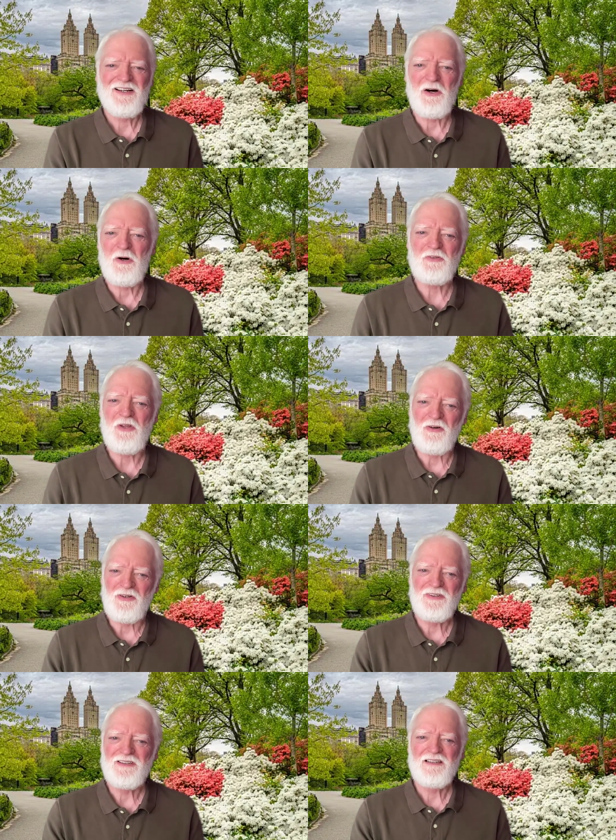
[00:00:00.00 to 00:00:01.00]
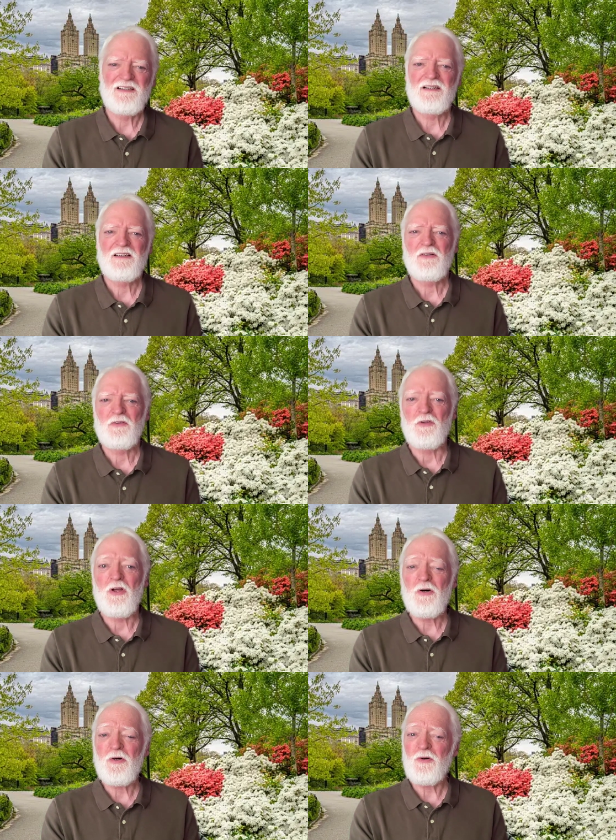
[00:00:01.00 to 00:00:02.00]
Oh, no.
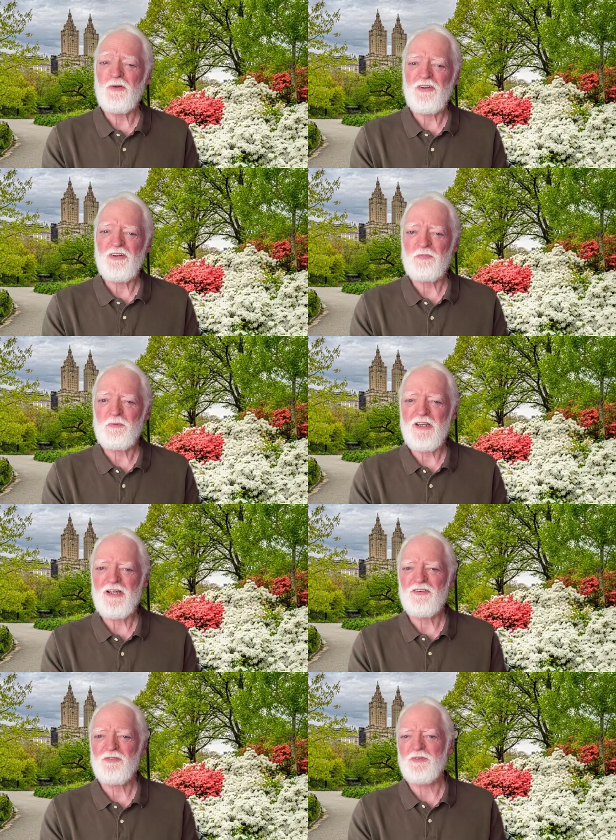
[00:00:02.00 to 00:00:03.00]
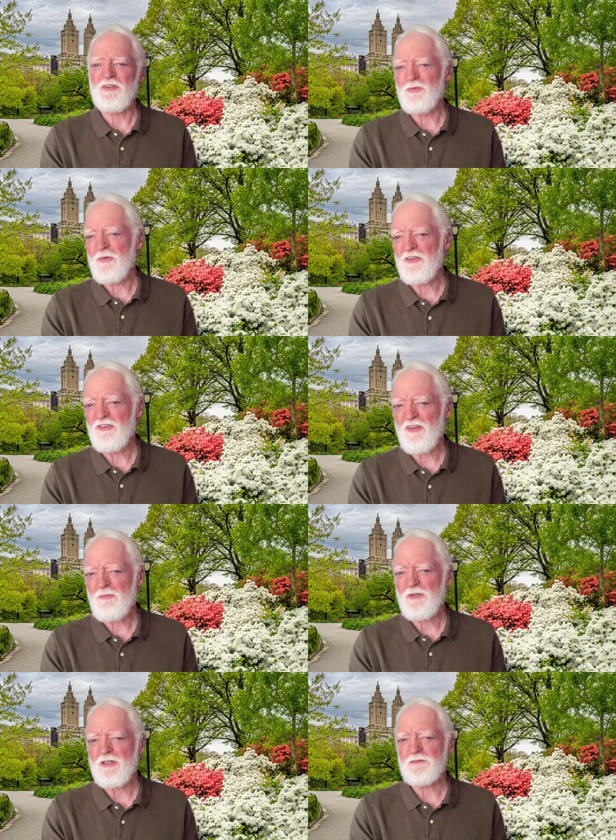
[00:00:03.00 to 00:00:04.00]
No, this place was once
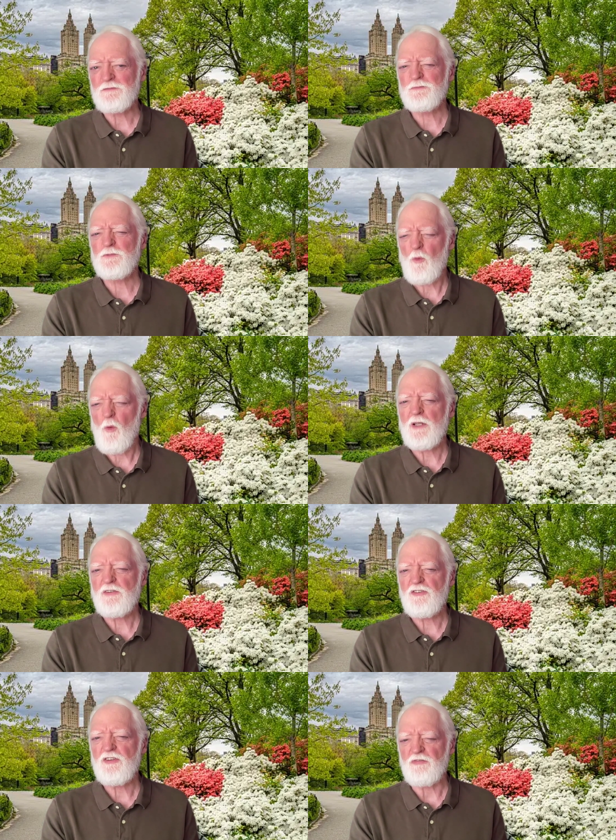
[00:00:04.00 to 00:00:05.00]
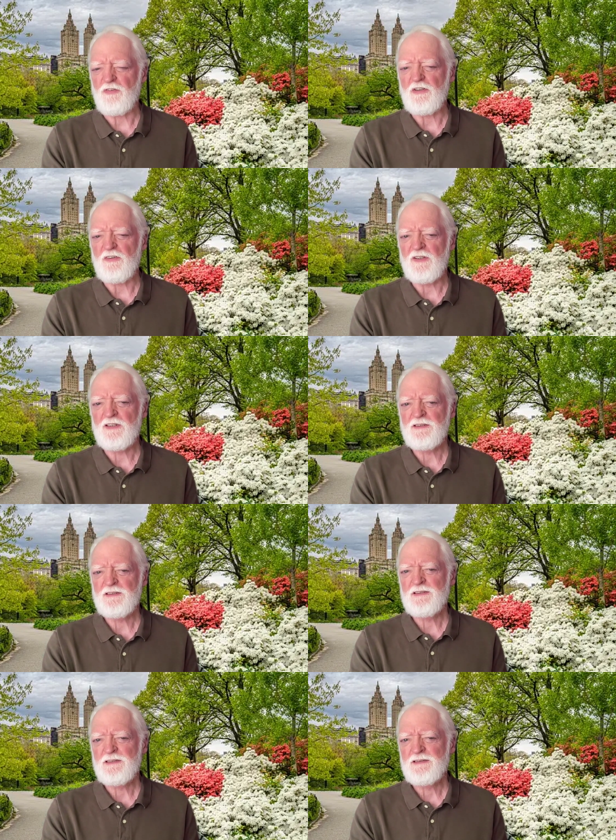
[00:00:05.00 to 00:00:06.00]
something quite different.
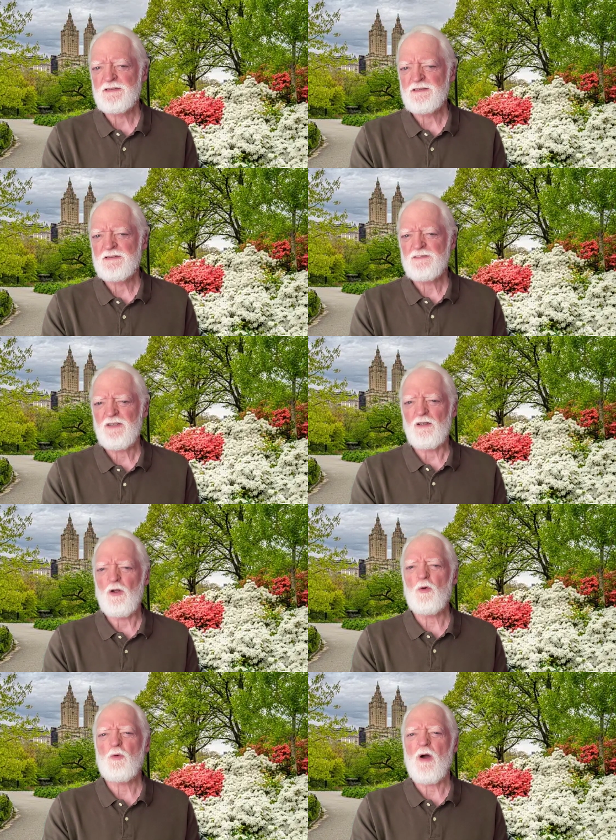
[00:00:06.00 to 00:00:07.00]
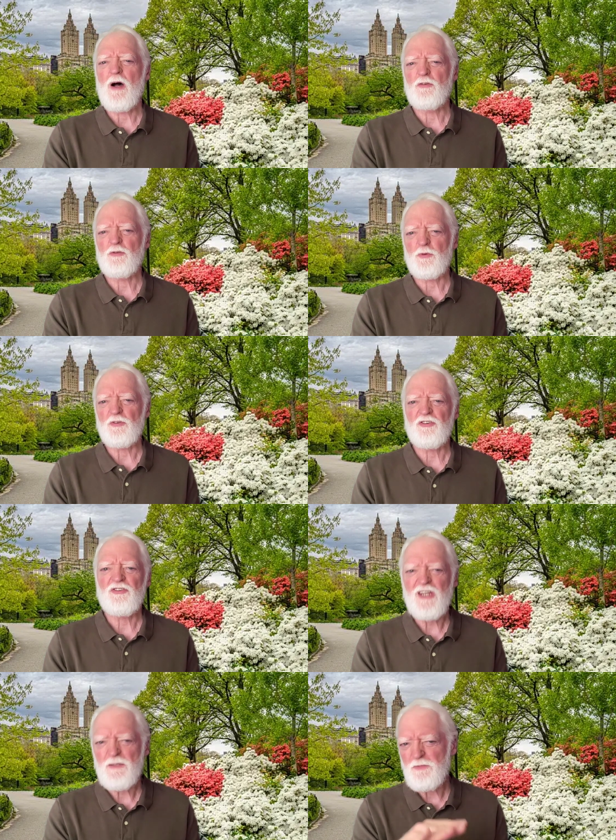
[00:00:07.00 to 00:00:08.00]
The low grounds were
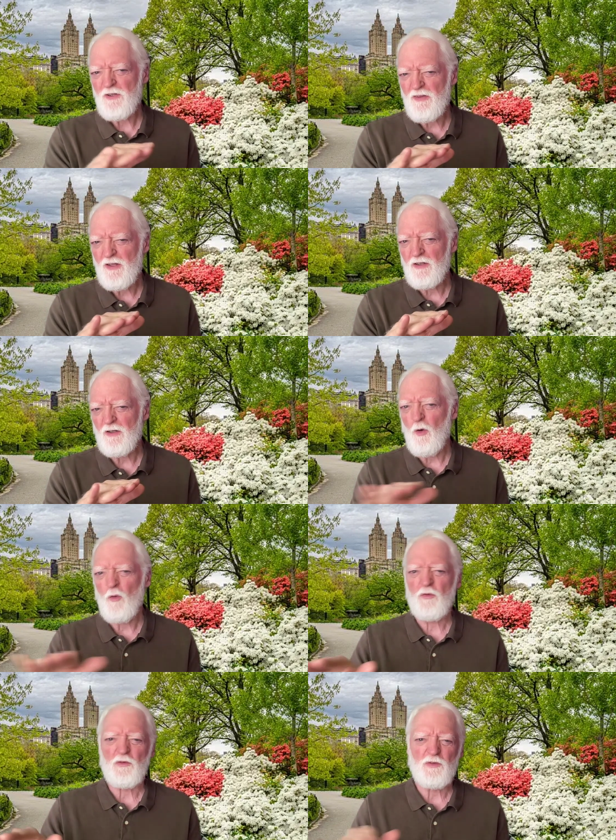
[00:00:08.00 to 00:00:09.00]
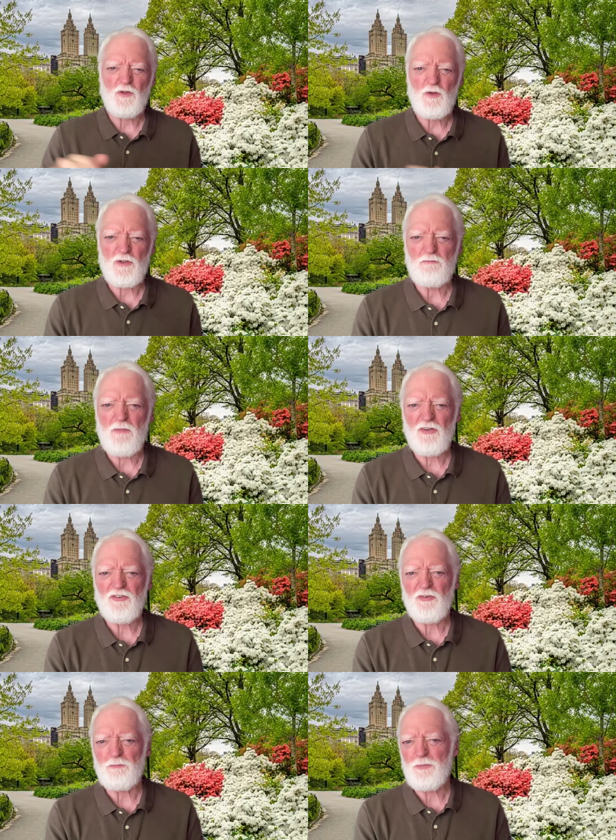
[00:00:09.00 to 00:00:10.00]
steeped in the overflow and
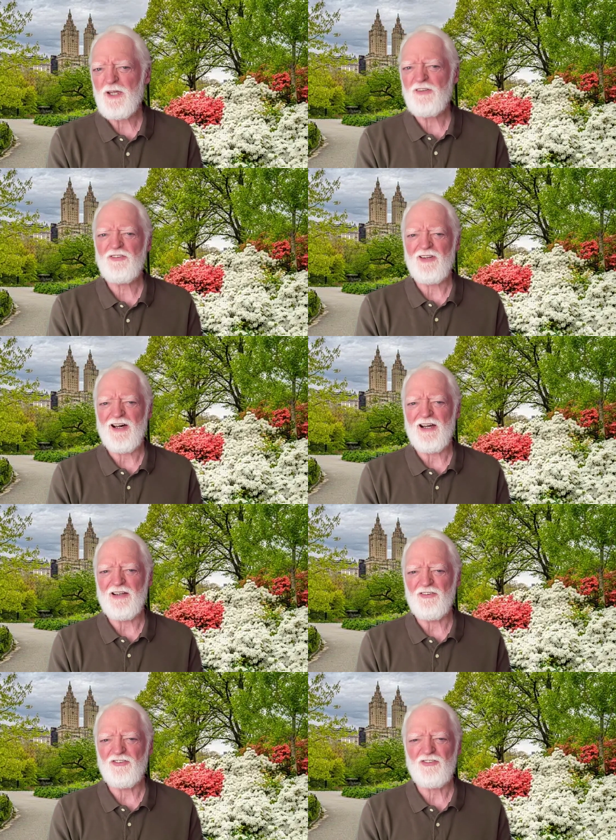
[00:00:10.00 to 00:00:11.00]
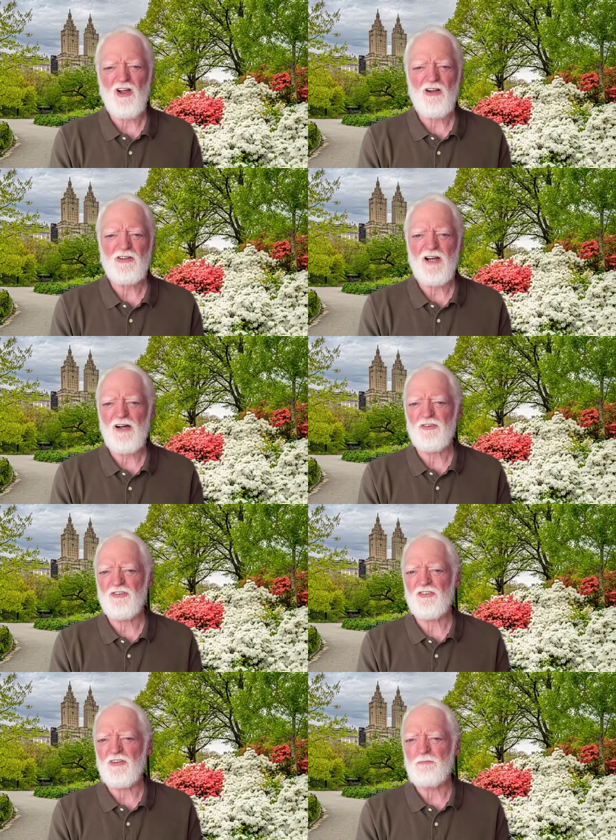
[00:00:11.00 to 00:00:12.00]
mush of pigsties,
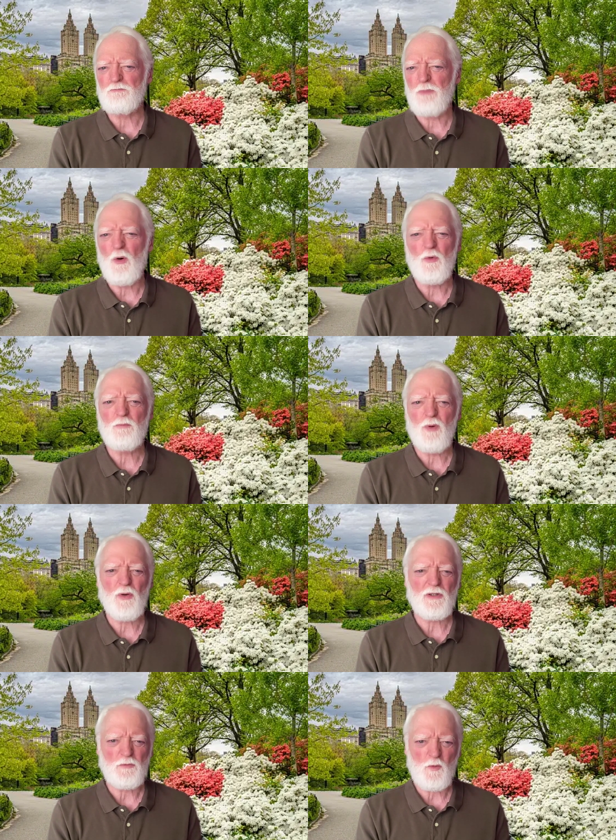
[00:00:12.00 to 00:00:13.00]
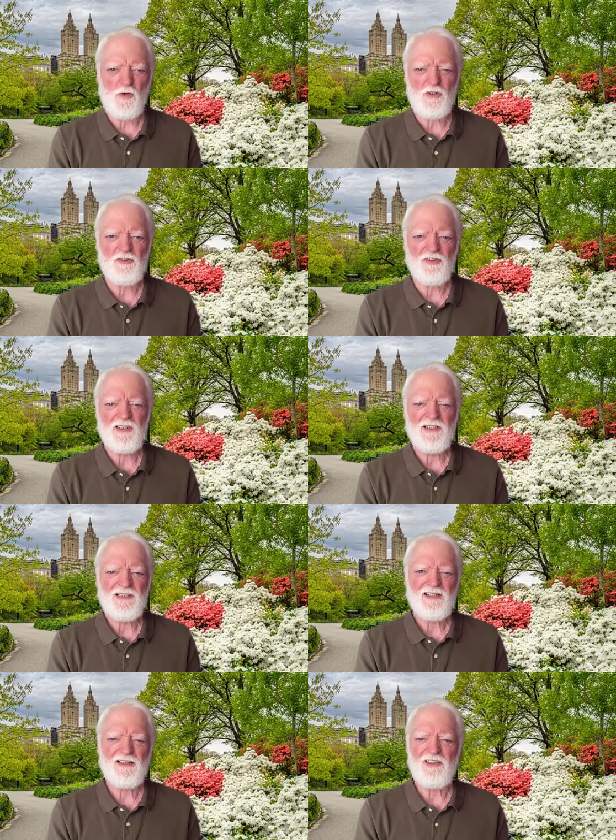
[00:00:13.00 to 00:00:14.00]
slaughterhouses, and bone-boiling works,
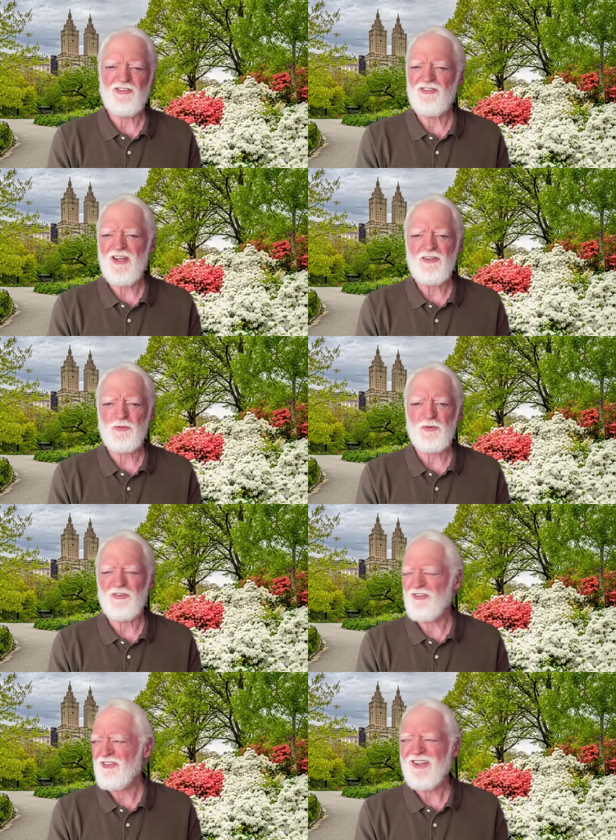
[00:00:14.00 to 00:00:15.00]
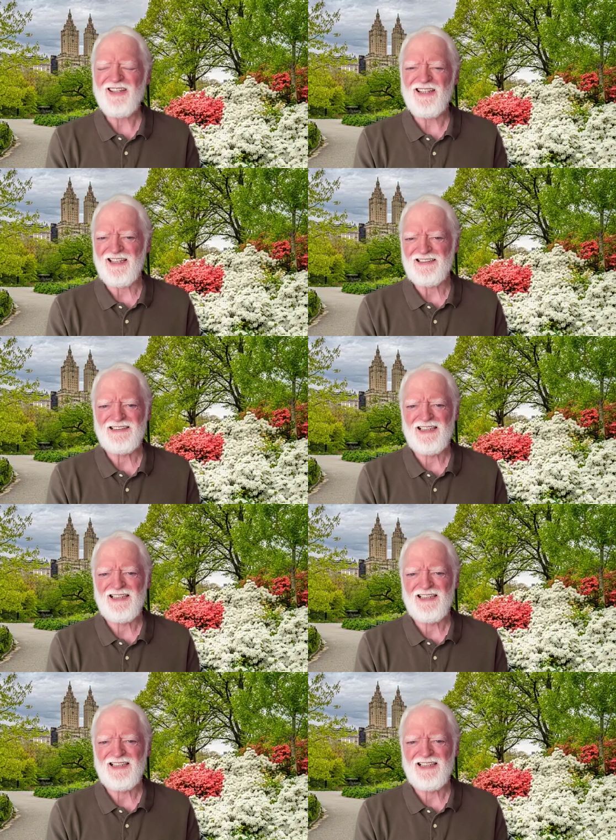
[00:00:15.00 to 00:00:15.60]
and the stench was sickening.